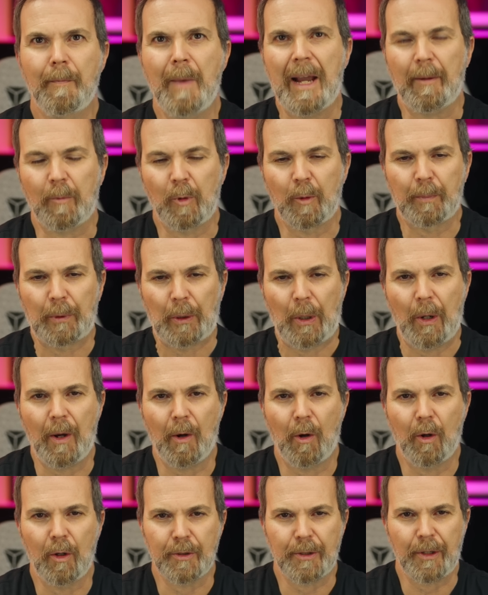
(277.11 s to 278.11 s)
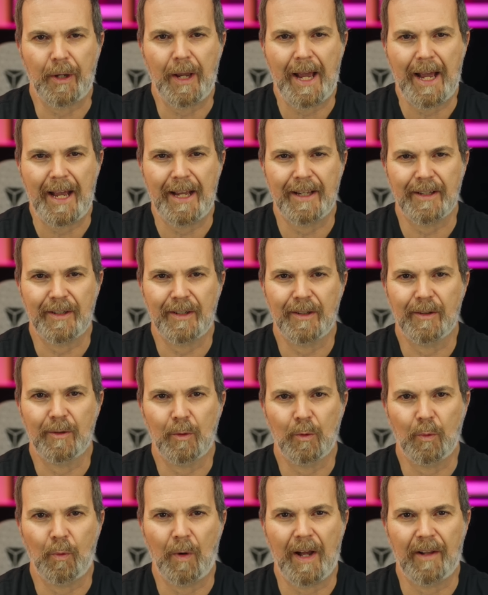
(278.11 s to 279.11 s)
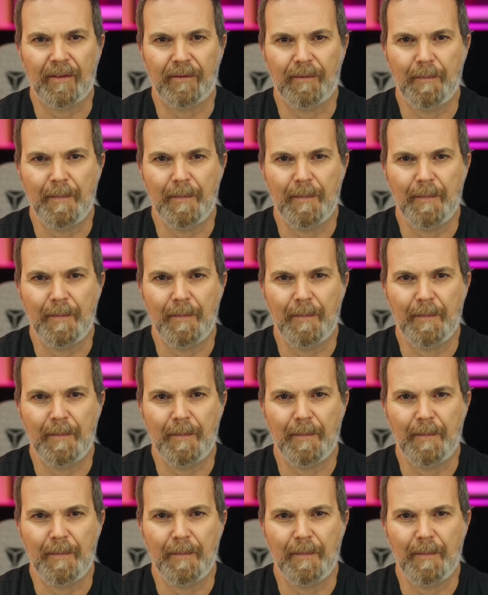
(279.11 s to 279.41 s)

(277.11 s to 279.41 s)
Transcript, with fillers: MacBook Pro also has 12